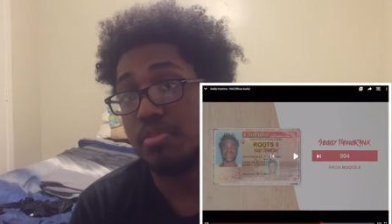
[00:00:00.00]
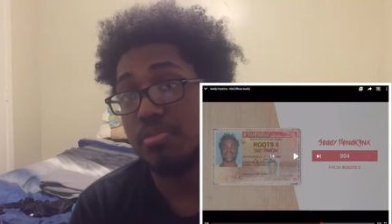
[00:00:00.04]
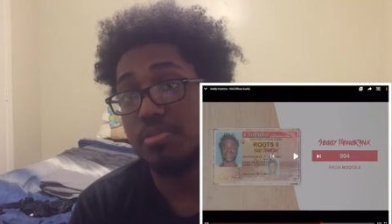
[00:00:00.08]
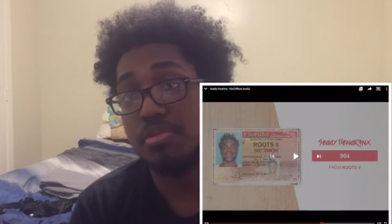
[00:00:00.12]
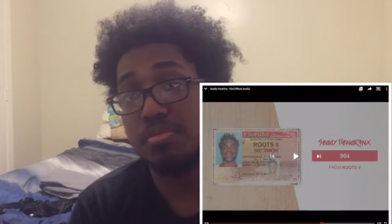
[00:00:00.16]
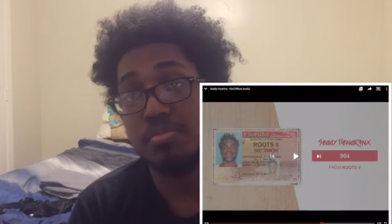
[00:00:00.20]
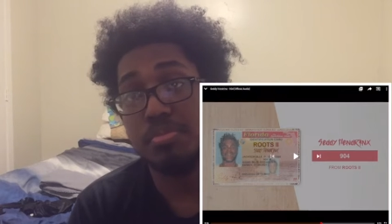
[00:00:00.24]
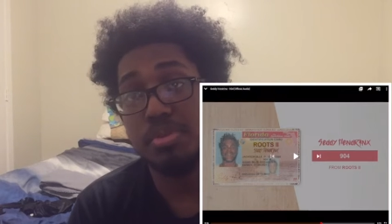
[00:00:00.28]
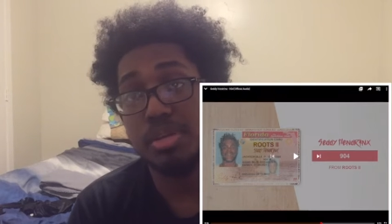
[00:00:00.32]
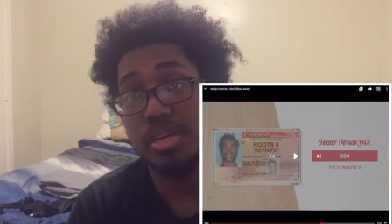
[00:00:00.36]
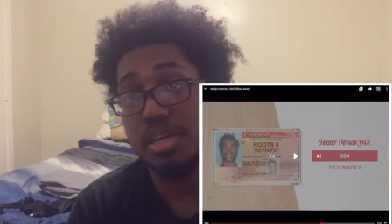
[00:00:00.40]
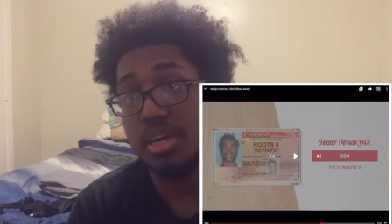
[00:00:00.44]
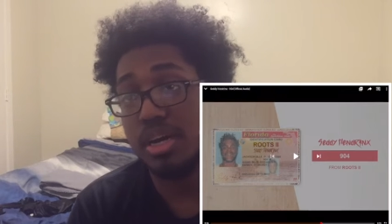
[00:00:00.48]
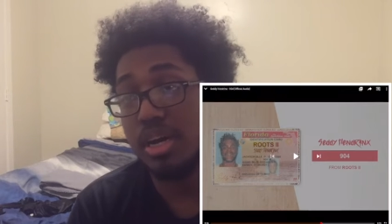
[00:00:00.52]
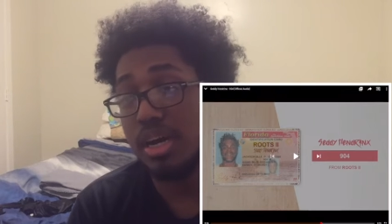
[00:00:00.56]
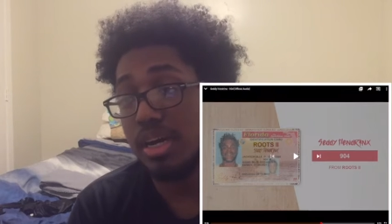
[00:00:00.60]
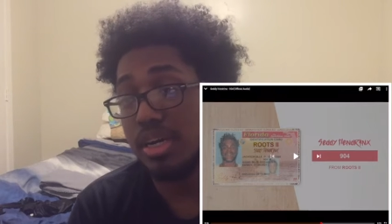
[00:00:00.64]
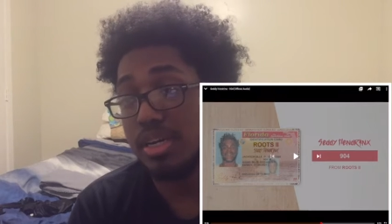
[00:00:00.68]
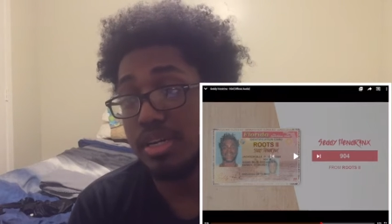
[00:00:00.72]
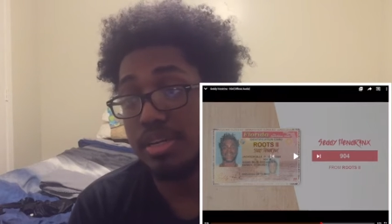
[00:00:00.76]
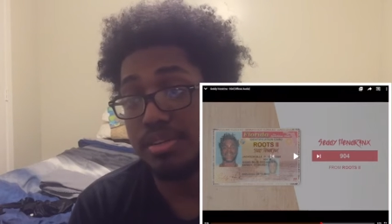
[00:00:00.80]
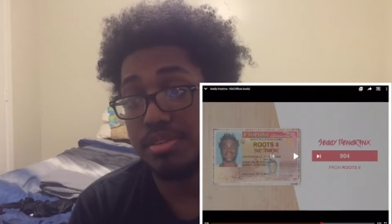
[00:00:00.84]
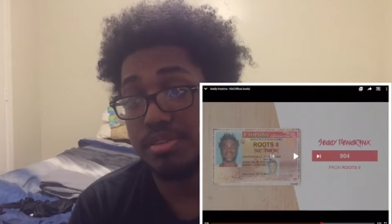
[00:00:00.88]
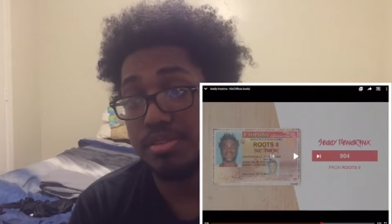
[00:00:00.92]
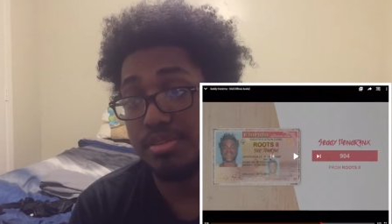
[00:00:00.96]
I'm to be
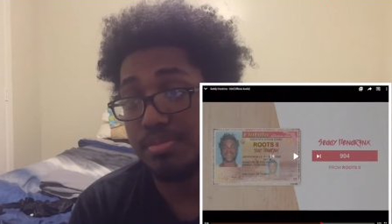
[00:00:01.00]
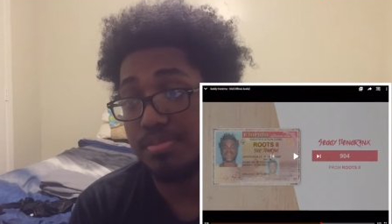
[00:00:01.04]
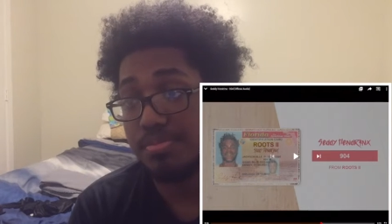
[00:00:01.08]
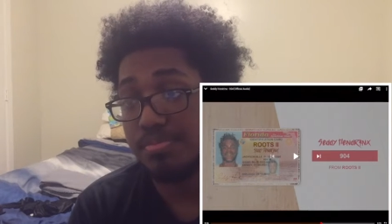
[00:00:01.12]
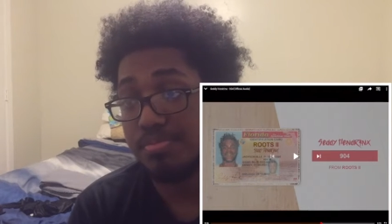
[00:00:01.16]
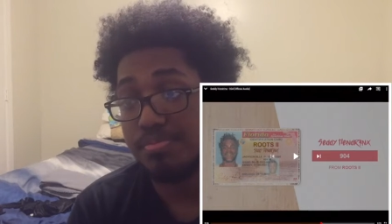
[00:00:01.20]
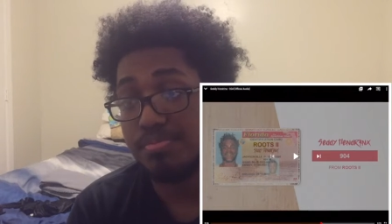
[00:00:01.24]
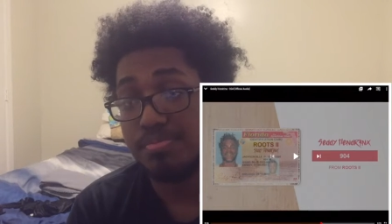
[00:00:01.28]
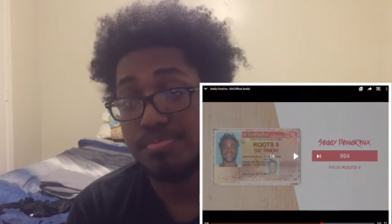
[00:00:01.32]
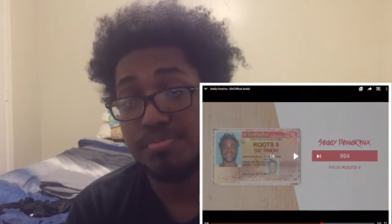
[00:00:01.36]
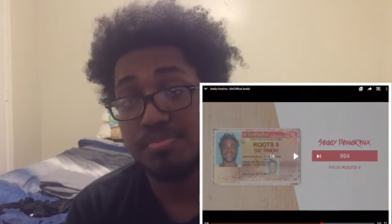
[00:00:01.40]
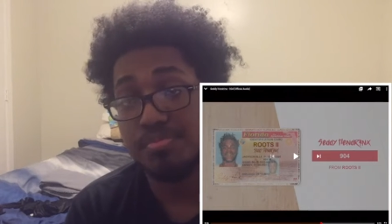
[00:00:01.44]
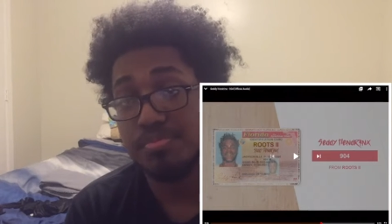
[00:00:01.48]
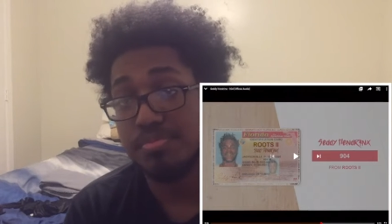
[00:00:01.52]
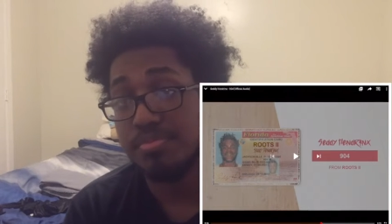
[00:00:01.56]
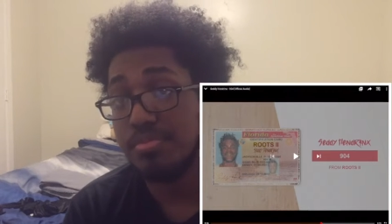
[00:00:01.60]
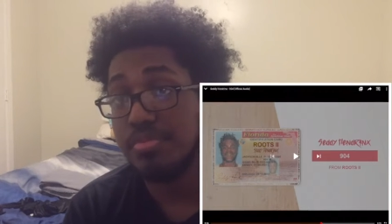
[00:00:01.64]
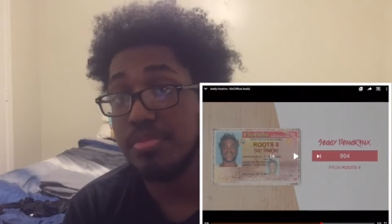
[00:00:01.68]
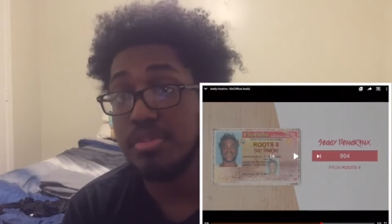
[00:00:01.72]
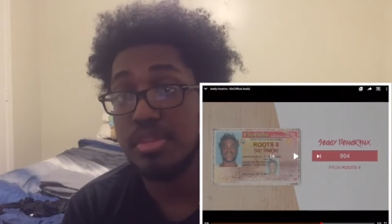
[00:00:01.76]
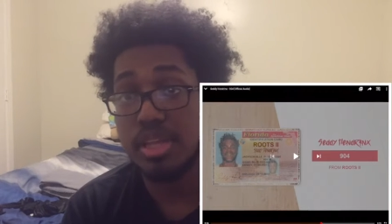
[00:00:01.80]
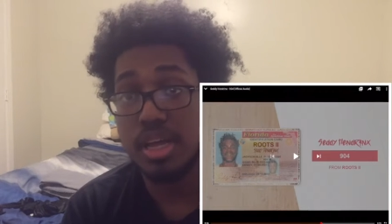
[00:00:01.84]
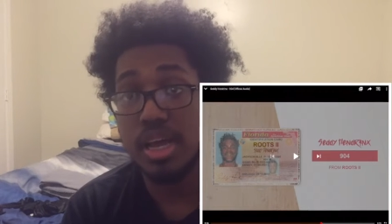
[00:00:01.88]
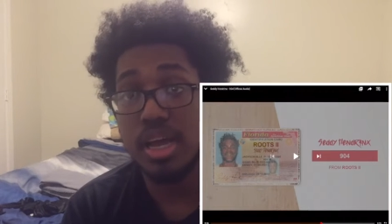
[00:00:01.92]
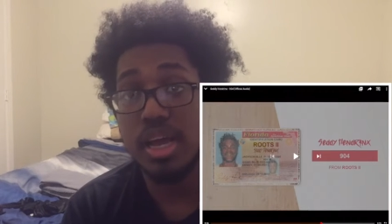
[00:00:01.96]
honest.
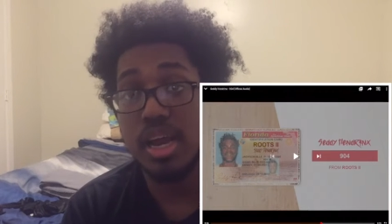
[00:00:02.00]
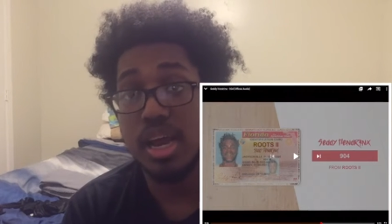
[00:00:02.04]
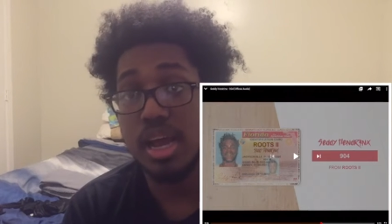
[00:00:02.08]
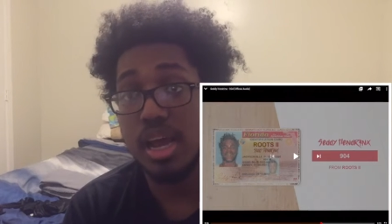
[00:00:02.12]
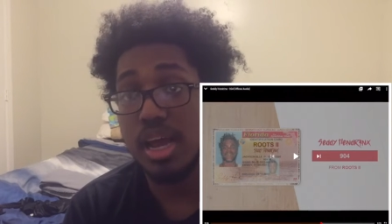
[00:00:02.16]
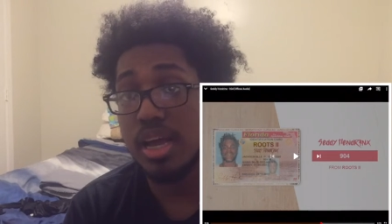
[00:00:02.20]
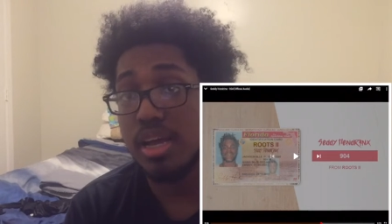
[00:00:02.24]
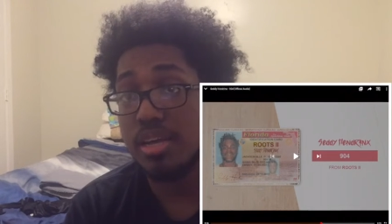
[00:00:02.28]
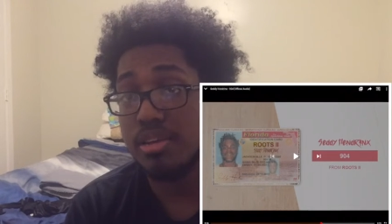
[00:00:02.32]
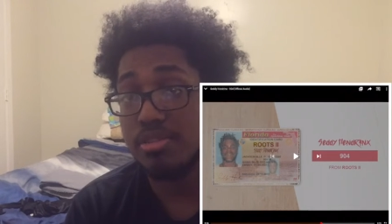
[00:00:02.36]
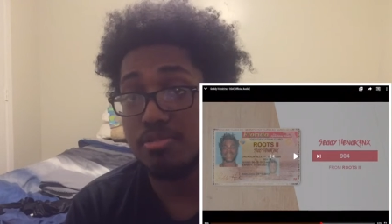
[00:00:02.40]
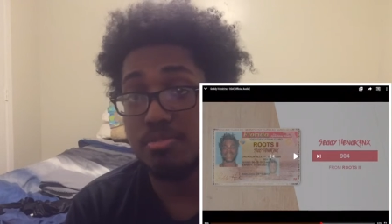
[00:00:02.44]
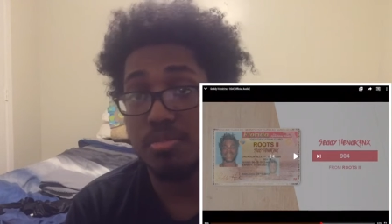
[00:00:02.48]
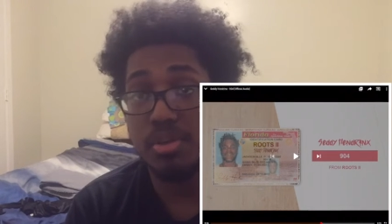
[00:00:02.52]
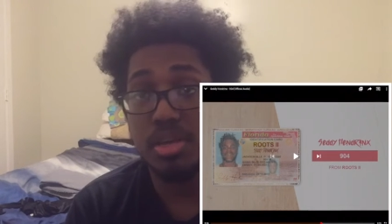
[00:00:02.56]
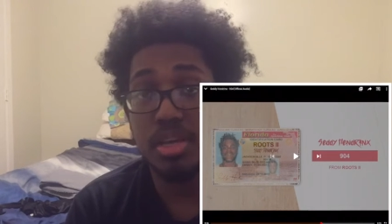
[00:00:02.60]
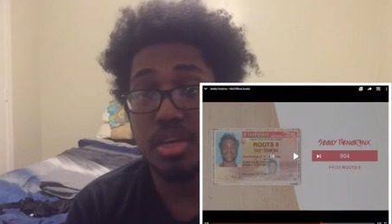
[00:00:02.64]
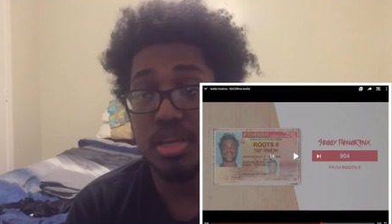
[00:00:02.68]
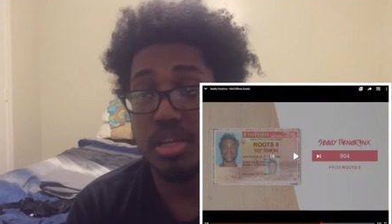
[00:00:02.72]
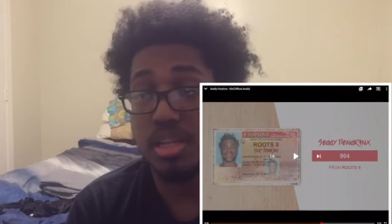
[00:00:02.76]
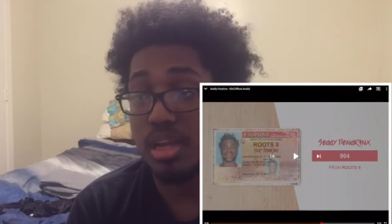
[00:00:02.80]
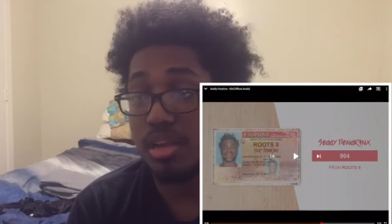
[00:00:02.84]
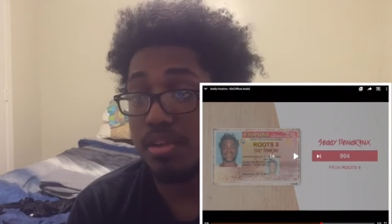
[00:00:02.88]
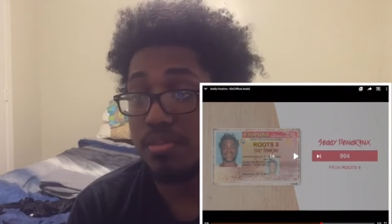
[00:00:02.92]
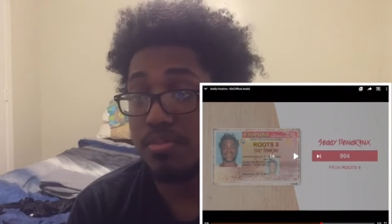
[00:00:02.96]
Dead ass,
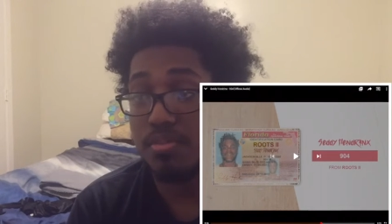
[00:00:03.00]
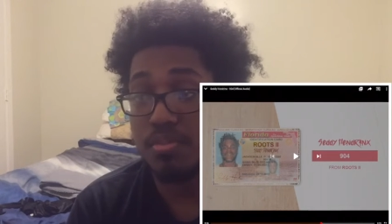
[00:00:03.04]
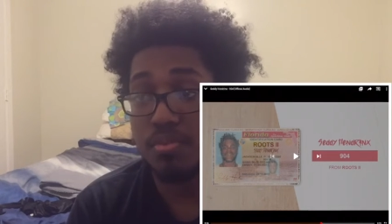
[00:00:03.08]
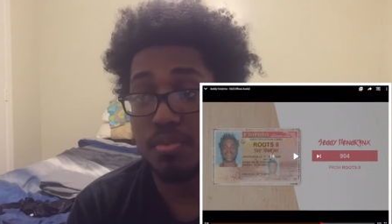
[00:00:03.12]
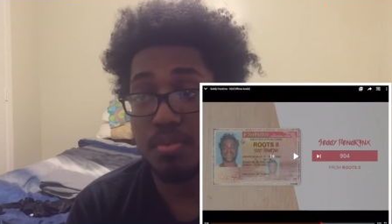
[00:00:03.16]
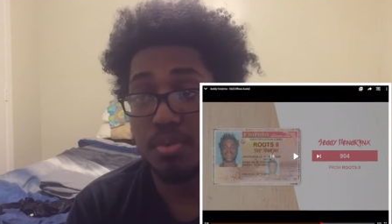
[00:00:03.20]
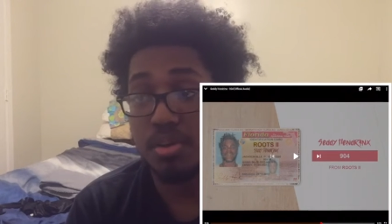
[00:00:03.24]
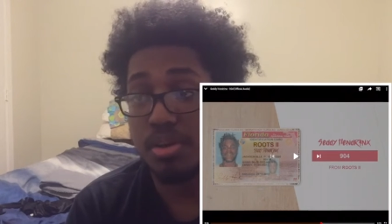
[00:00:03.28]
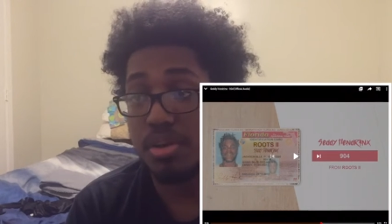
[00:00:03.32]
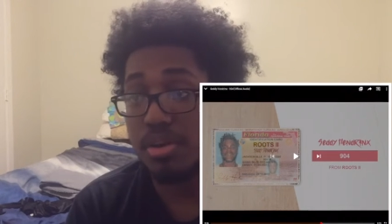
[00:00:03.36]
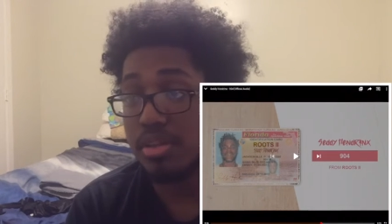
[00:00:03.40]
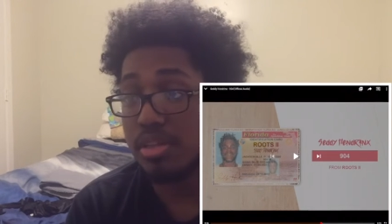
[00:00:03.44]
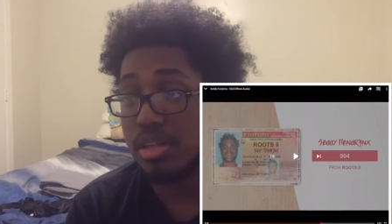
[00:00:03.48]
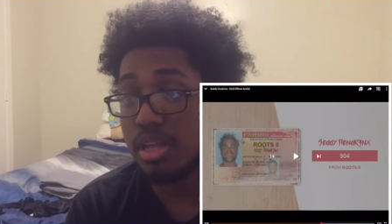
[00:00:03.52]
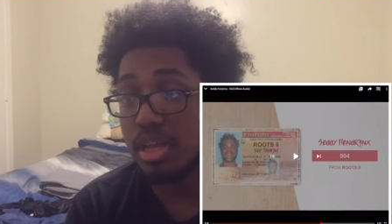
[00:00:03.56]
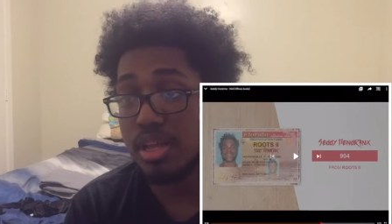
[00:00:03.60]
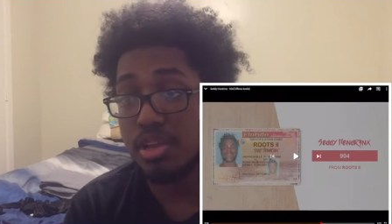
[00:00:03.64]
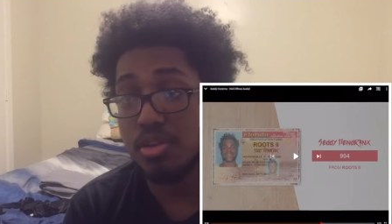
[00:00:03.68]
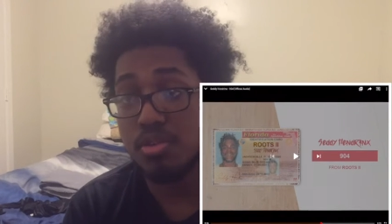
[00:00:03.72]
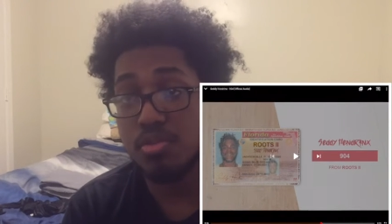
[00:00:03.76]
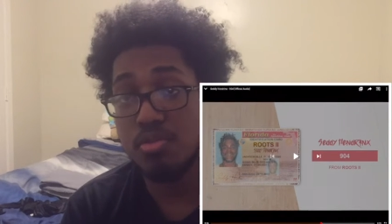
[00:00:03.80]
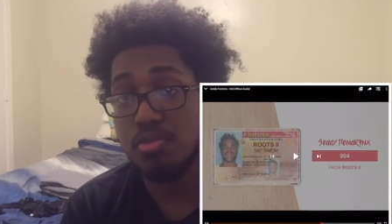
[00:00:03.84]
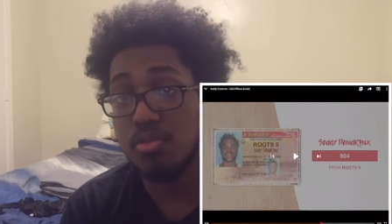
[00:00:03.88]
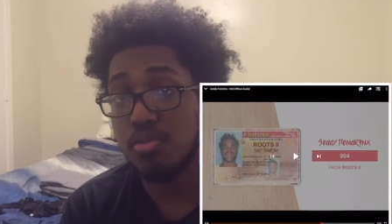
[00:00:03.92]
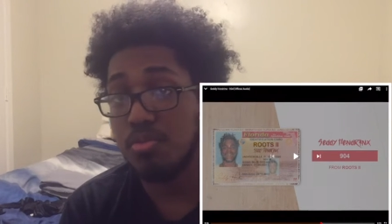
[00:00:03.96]
be like for real.
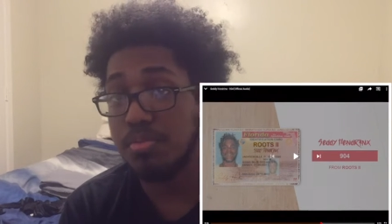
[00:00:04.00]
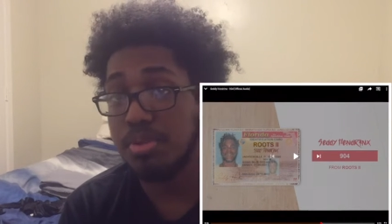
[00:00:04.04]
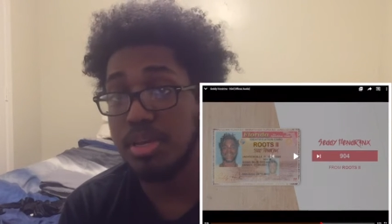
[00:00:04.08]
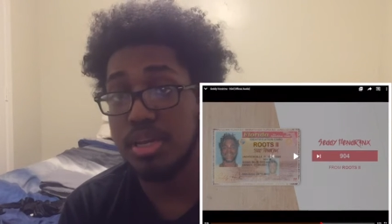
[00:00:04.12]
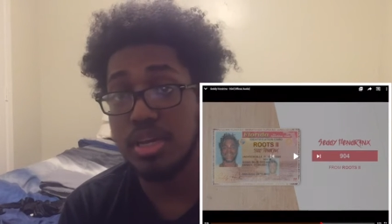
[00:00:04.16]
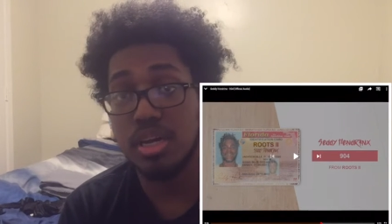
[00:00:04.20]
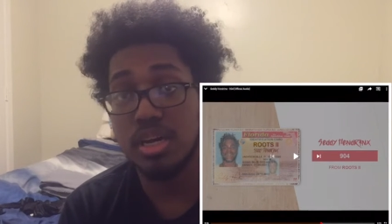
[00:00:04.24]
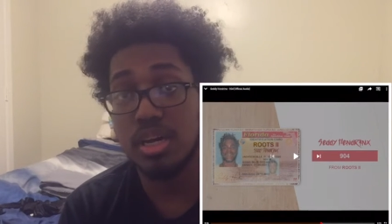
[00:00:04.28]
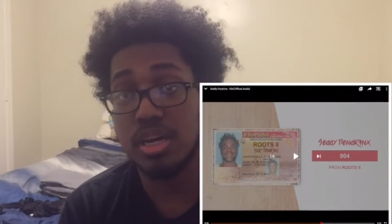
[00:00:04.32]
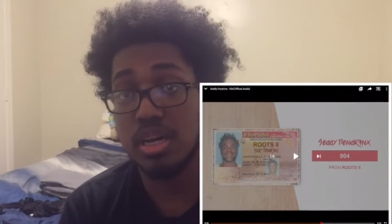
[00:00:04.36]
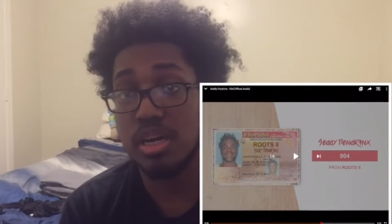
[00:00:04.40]
Like you gonna be